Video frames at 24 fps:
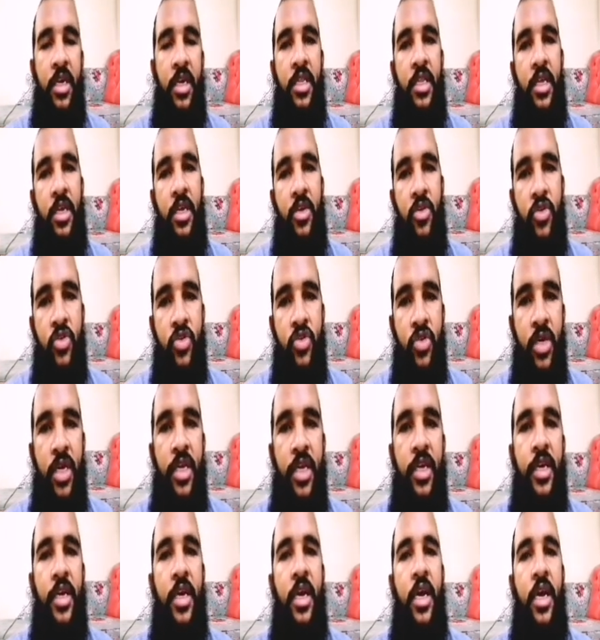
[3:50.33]
they
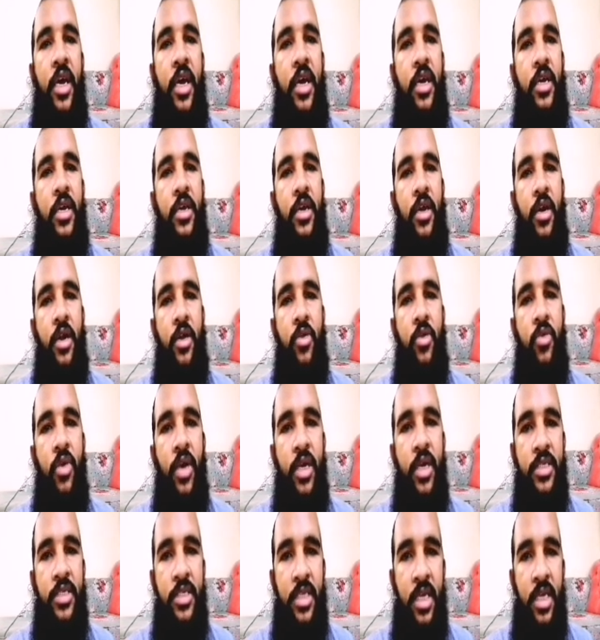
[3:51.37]
usually
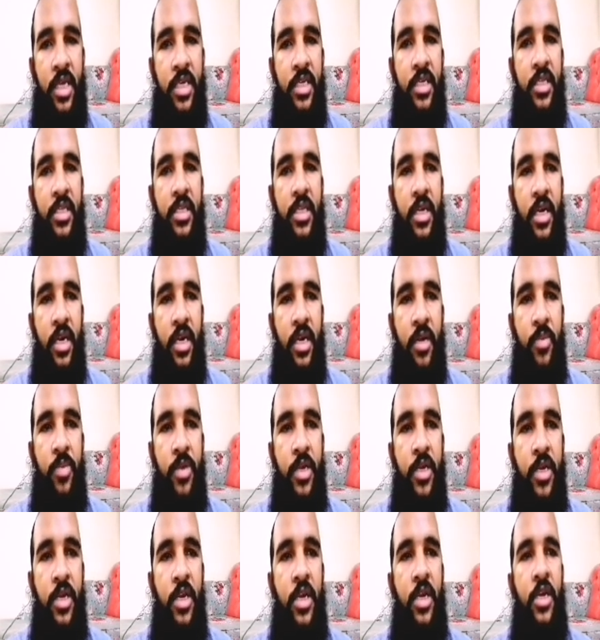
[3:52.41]
require statin therapy
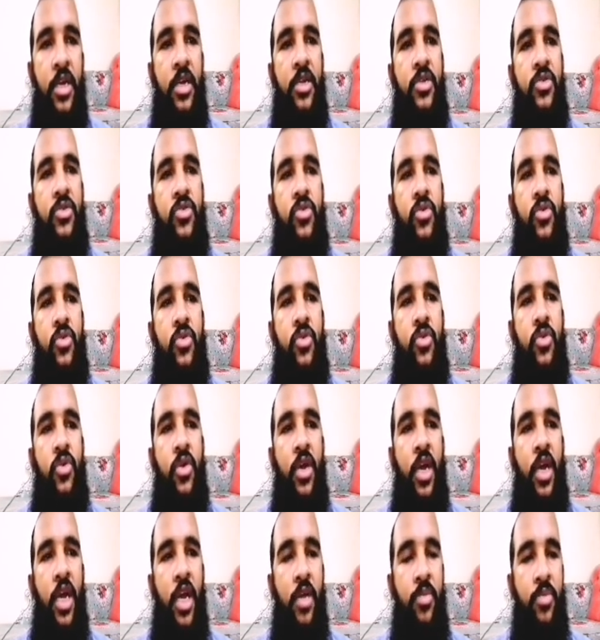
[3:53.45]
to
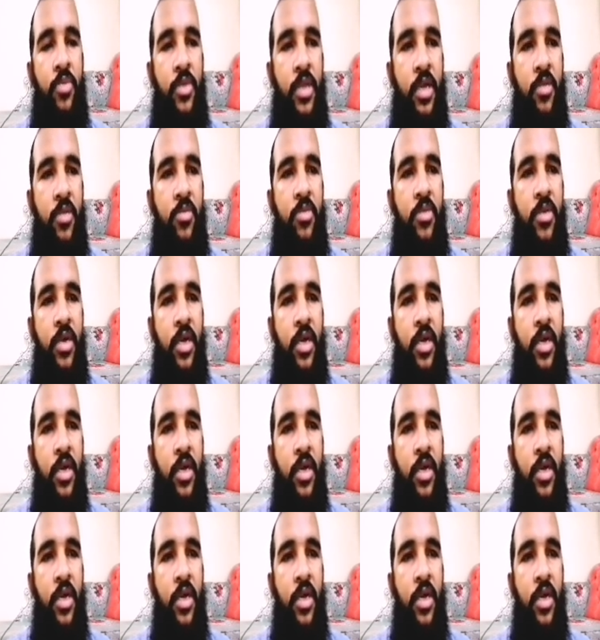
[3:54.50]
help them